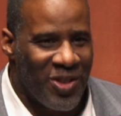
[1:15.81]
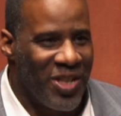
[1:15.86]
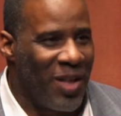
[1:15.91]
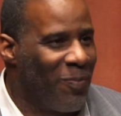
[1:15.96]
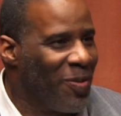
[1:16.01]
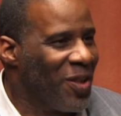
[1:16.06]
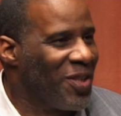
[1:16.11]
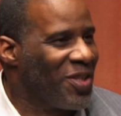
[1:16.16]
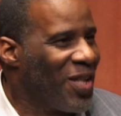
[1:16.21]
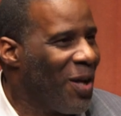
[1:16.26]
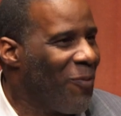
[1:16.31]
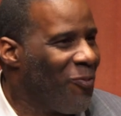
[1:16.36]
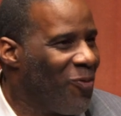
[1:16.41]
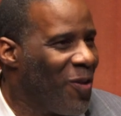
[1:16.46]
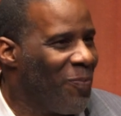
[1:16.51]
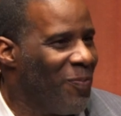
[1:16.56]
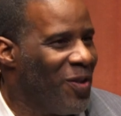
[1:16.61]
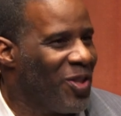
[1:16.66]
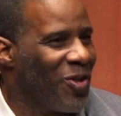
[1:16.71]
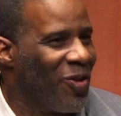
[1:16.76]
She puts up
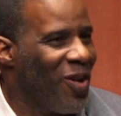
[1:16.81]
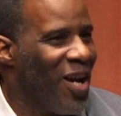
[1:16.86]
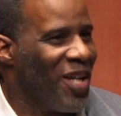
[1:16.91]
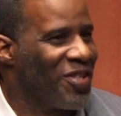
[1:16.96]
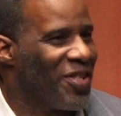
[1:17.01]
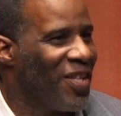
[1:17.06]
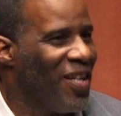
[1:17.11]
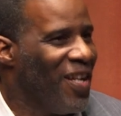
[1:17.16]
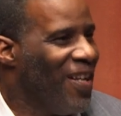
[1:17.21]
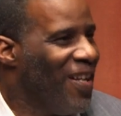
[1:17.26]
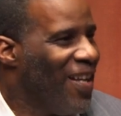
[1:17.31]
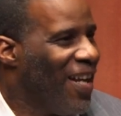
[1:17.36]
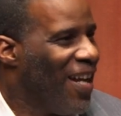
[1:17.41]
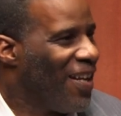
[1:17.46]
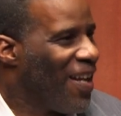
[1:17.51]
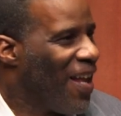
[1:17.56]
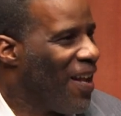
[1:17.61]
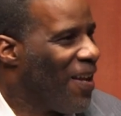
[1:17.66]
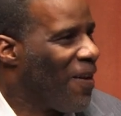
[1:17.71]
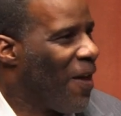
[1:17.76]
with me, trust.
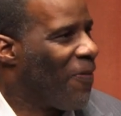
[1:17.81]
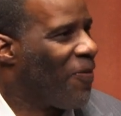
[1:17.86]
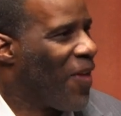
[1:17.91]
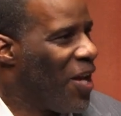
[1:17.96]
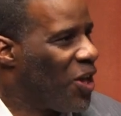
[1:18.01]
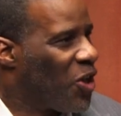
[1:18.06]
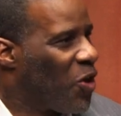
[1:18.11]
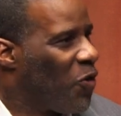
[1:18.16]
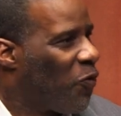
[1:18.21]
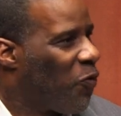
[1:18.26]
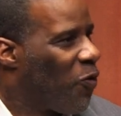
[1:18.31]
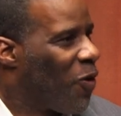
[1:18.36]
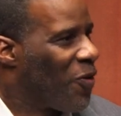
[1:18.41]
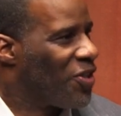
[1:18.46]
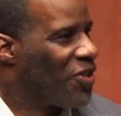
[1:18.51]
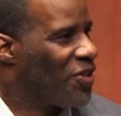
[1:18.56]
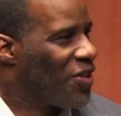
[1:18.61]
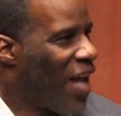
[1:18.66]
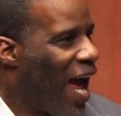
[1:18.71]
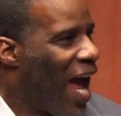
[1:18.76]
And thank you for
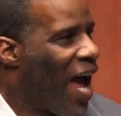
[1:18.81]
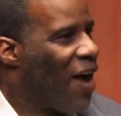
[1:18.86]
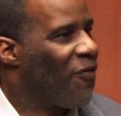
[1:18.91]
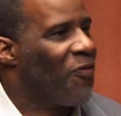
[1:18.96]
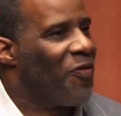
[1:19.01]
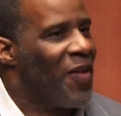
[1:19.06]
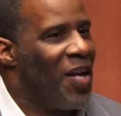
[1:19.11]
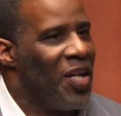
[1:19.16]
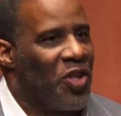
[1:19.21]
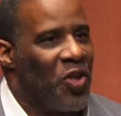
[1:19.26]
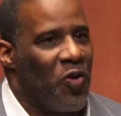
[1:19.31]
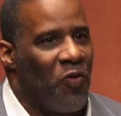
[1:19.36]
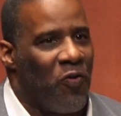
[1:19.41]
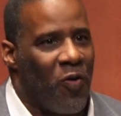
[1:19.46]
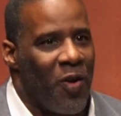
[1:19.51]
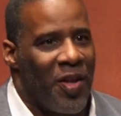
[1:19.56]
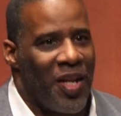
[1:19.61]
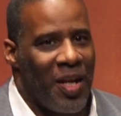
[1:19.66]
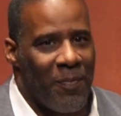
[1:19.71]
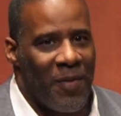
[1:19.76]
the staff. Thank you
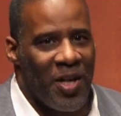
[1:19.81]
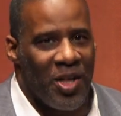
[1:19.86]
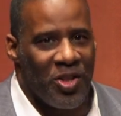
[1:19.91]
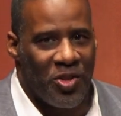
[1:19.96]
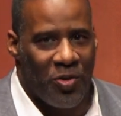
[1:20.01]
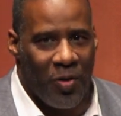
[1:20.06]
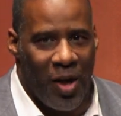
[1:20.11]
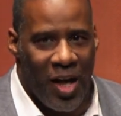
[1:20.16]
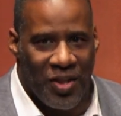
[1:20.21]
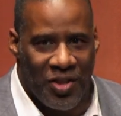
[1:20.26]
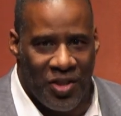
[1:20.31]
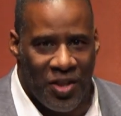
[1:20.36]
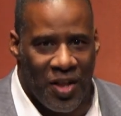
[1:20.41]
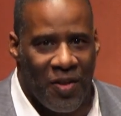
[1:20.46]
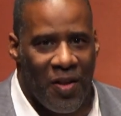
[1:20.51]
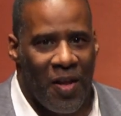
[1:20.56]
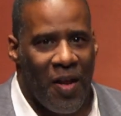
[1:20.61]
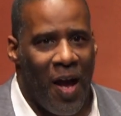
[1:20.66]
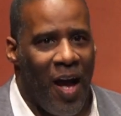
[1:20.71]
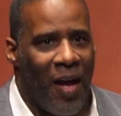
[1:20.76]
for the
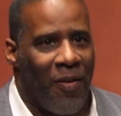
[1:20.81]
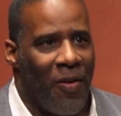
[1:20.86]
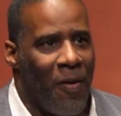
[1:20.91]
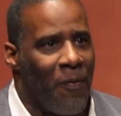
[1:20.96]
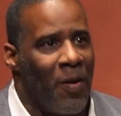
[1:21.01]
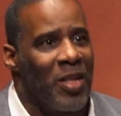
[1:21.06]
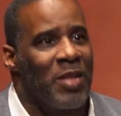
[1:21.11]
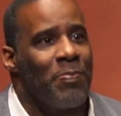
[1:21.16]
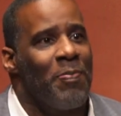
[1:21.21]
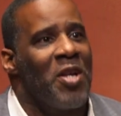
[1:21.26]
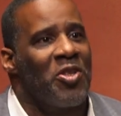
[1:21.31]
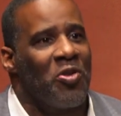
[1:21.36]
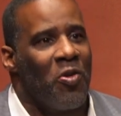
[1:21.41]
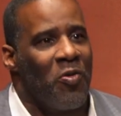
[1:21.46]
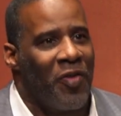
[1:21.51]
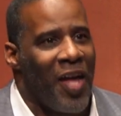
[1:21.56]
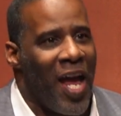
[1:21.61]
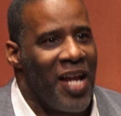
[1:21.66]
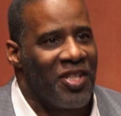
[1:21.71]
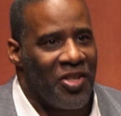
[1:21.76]
administration.
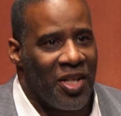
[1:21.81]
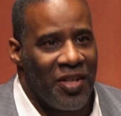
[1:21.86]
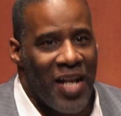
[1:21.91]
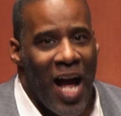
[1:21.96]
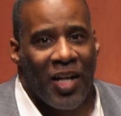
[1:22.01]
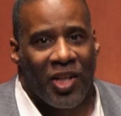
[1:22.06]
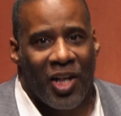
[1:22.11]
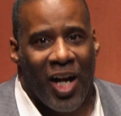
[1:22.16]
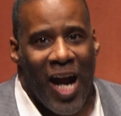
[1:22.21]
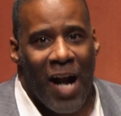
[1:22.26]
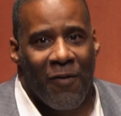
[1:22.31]
Special thanks to Dr.